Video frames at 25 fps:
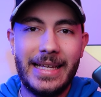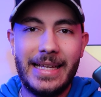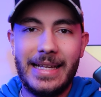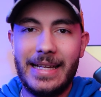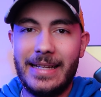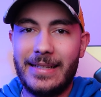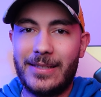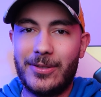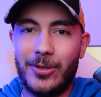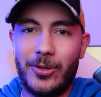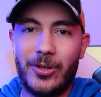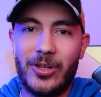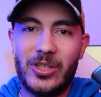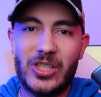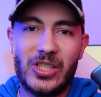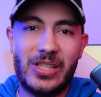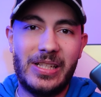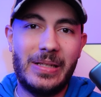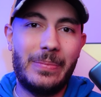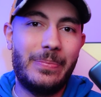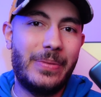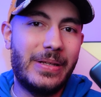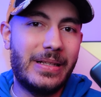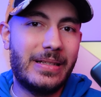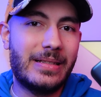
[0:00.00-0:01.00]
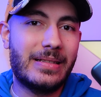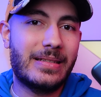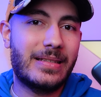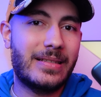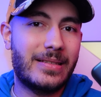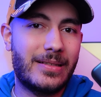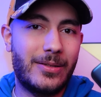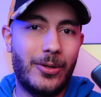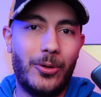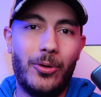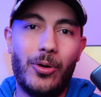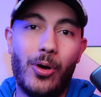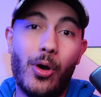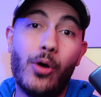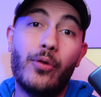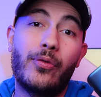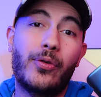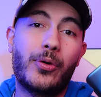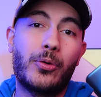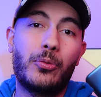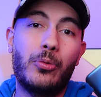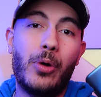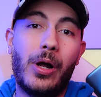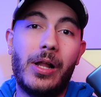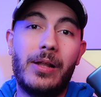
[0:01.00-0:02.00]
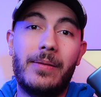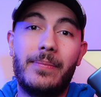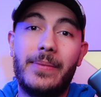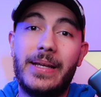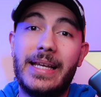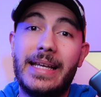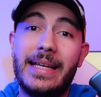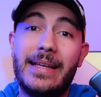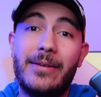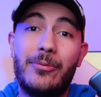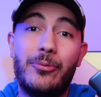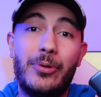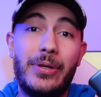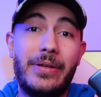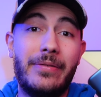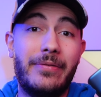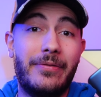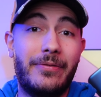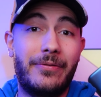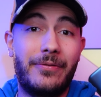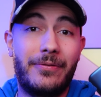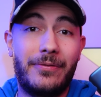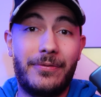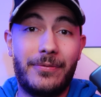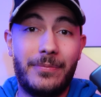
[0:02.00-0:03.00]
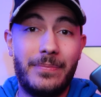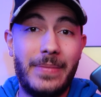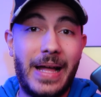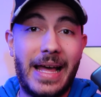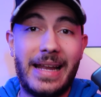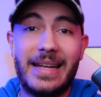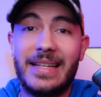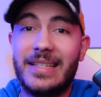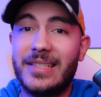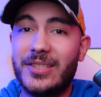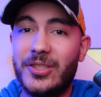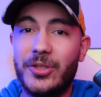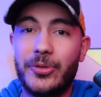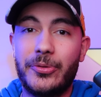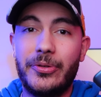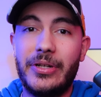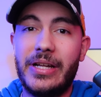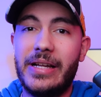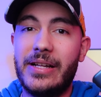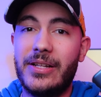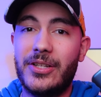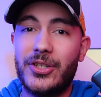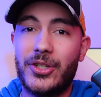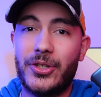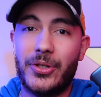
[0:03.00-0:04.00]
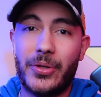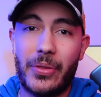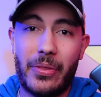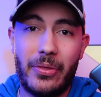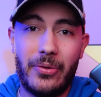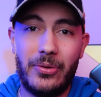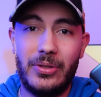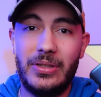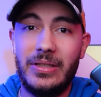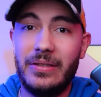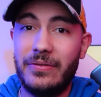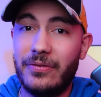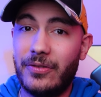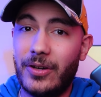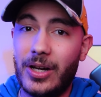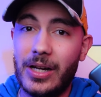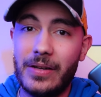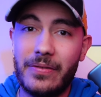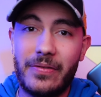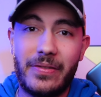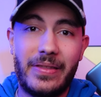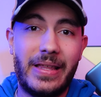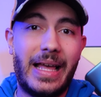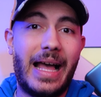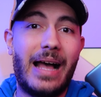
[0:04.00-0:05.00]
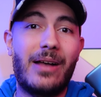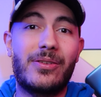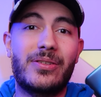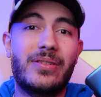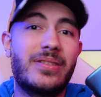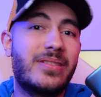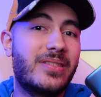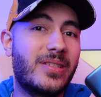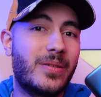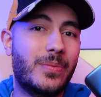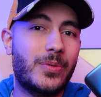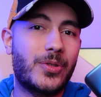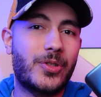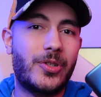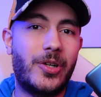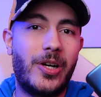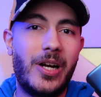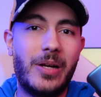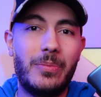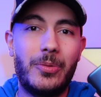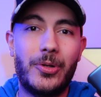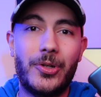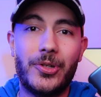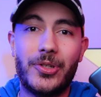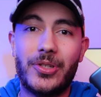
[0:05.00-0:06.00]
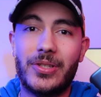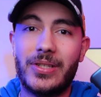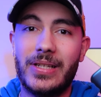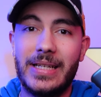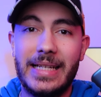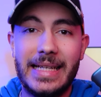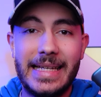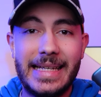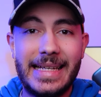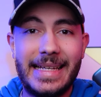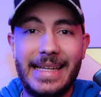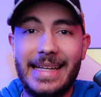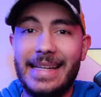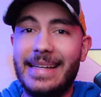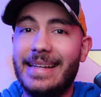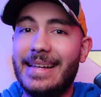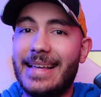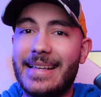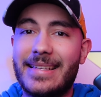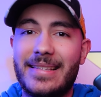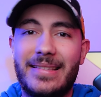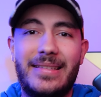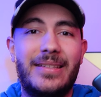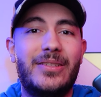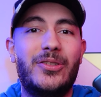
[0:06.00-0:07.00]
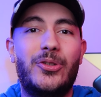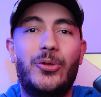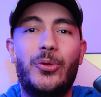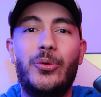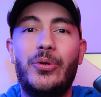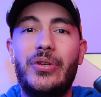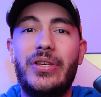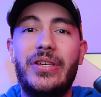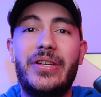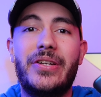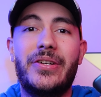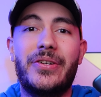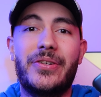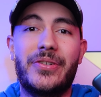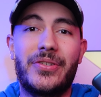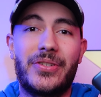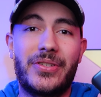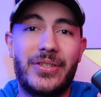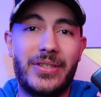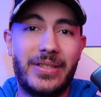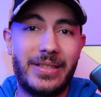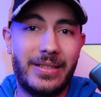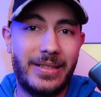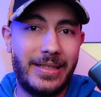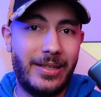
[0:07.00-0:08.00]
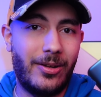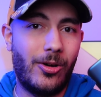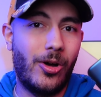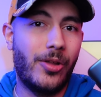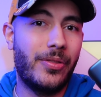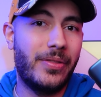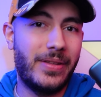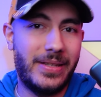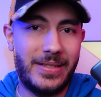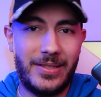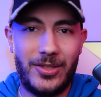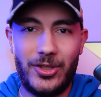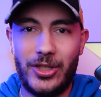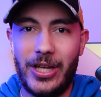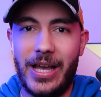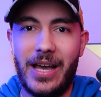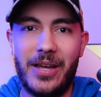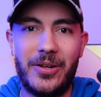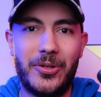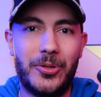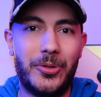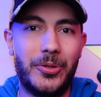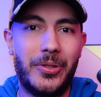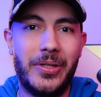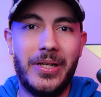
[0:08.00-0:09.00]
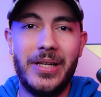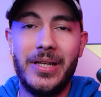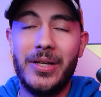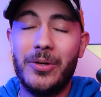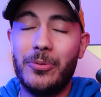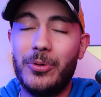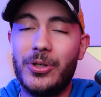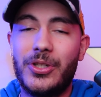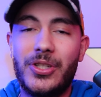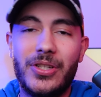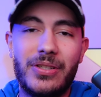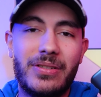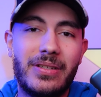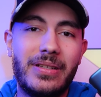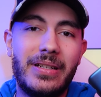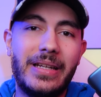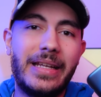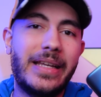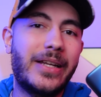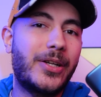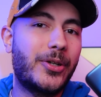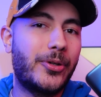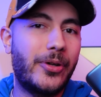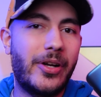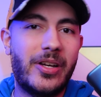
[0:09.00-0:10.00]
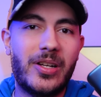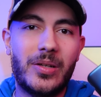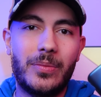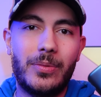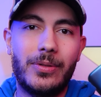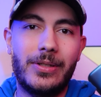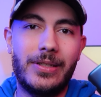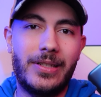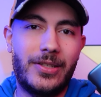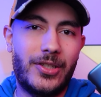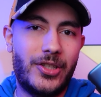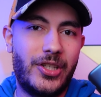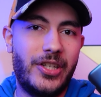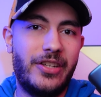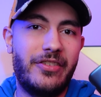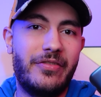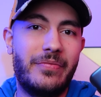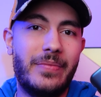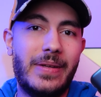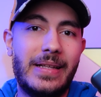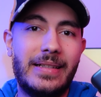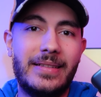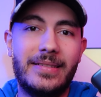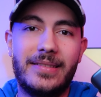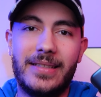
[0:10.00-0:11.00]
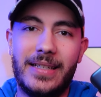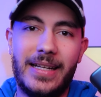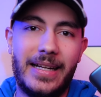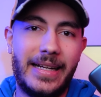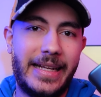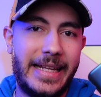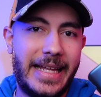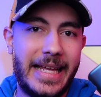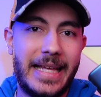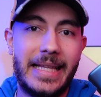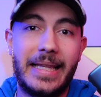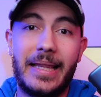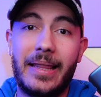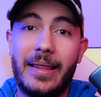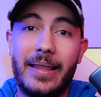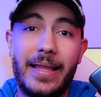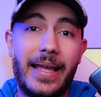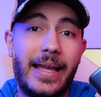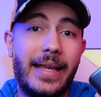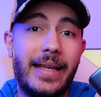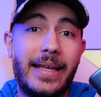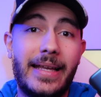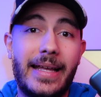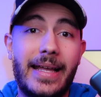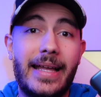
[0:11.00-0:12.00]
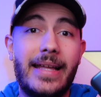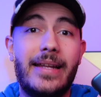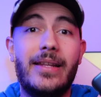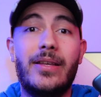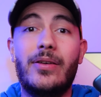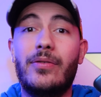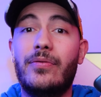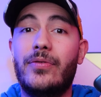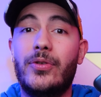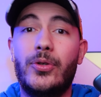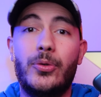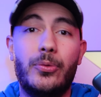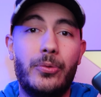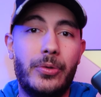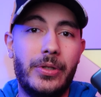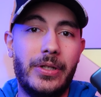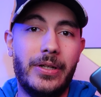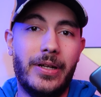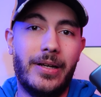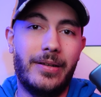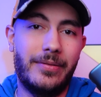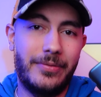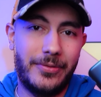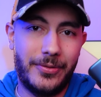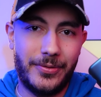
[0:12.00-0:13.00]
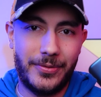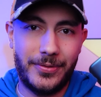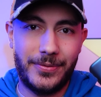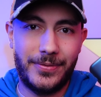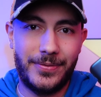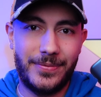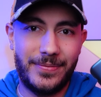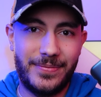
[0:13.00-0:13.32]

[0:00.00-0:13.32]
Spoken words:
It's honestly been so overwhelming. We've managed to reach 35,000 subscribers in less than 2 years on this channel, which is an incredible achievement, and I can't thank any of you enough.